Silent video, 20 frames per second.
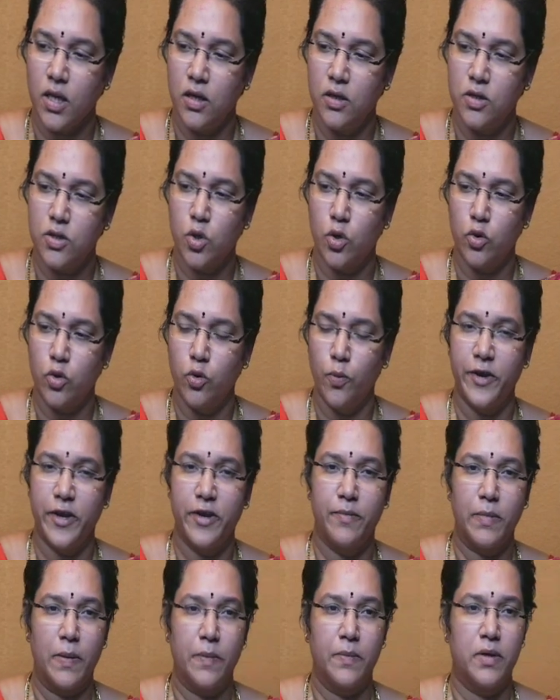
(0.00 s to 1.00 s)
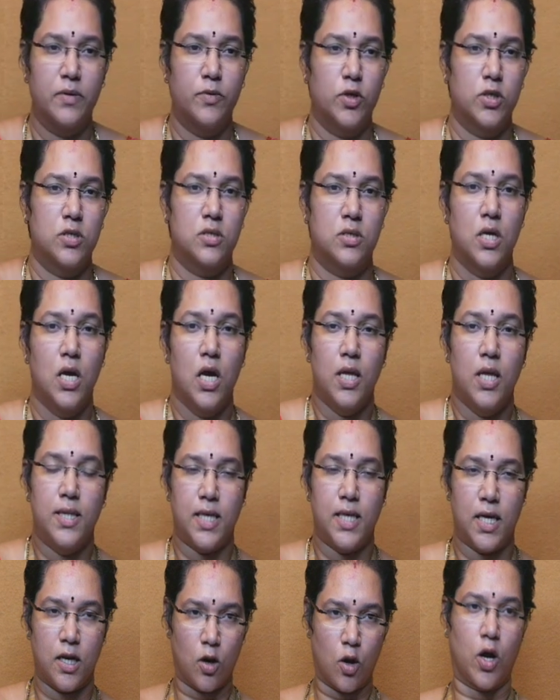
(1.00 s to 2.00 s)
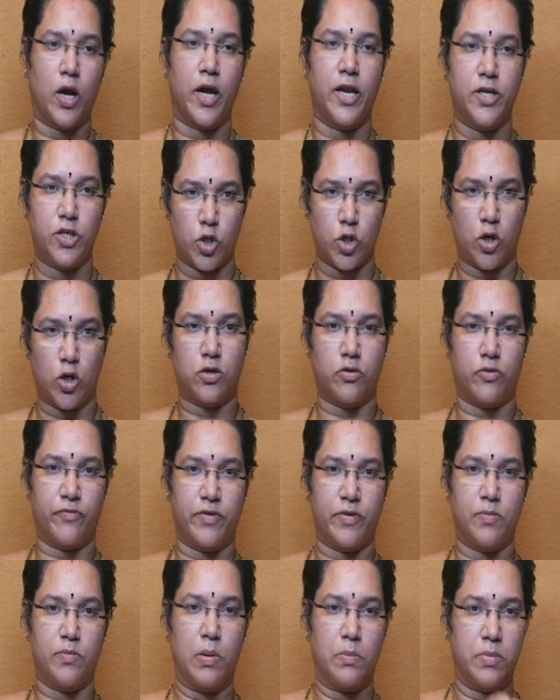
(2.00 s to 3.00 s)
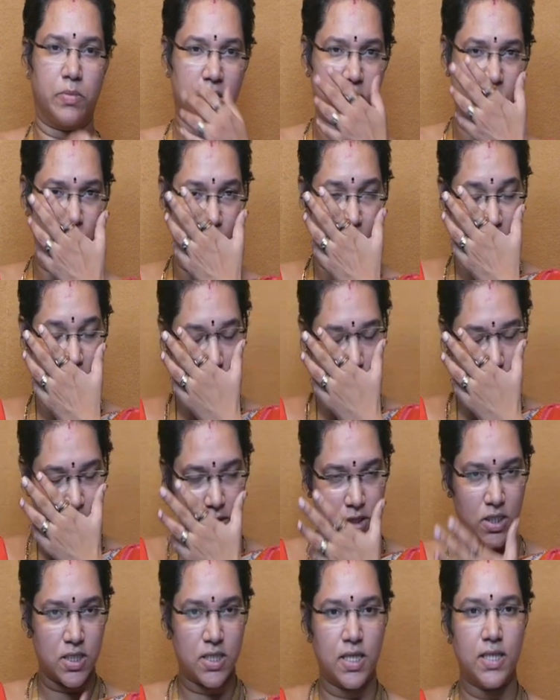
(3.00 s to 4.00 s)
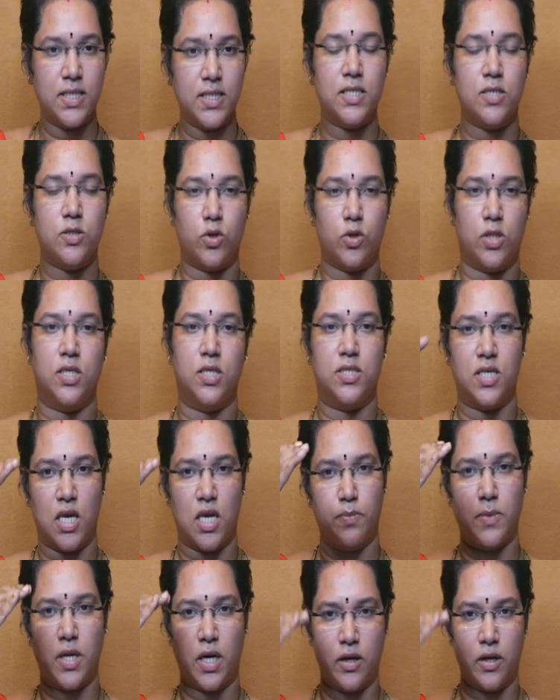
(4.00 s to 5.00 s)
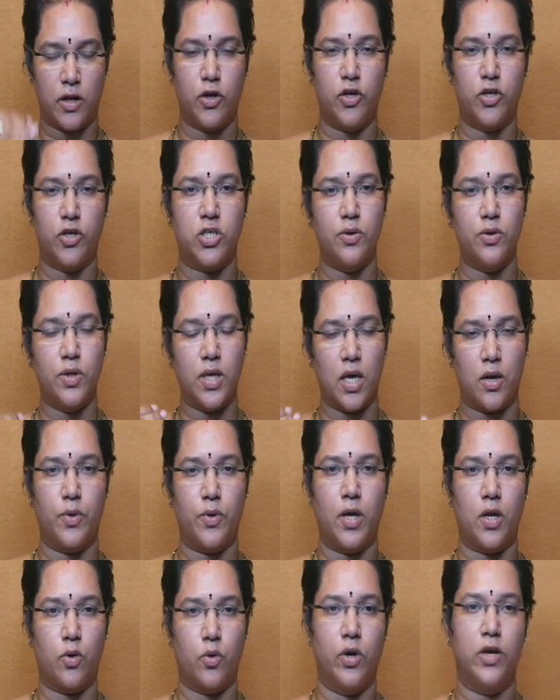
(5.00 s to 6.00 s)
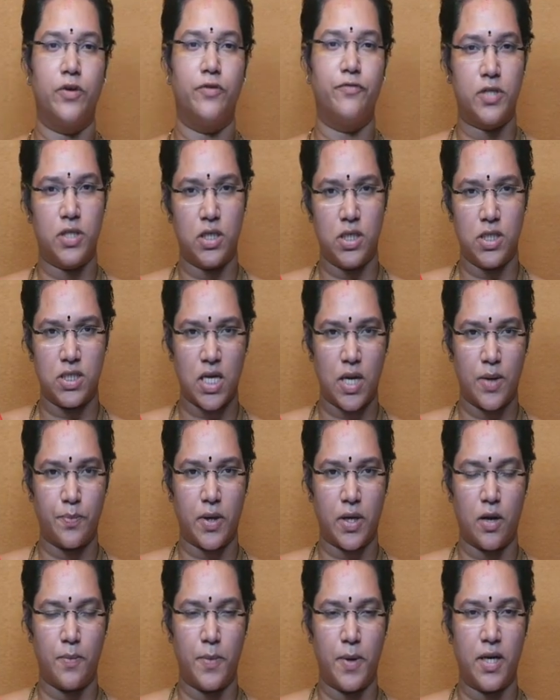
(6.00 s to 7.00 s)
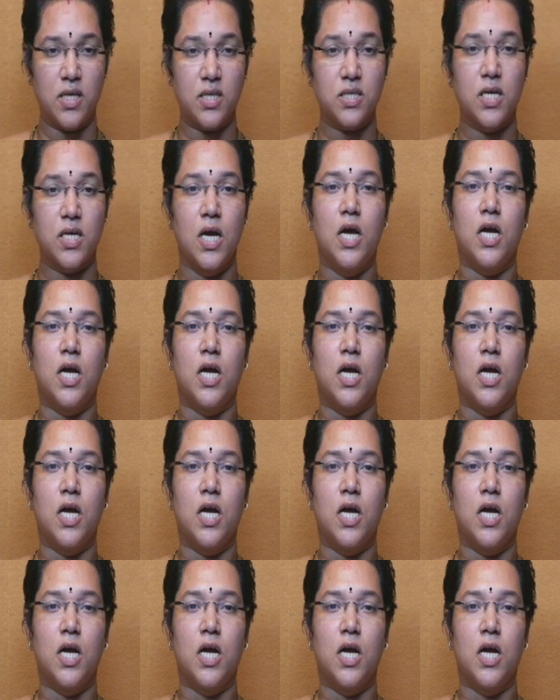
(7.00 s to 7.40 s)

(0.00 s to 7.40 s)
So roofing member was there, long and short roofing members, already it was discussed. So the same continuation here we are going for the design parameters.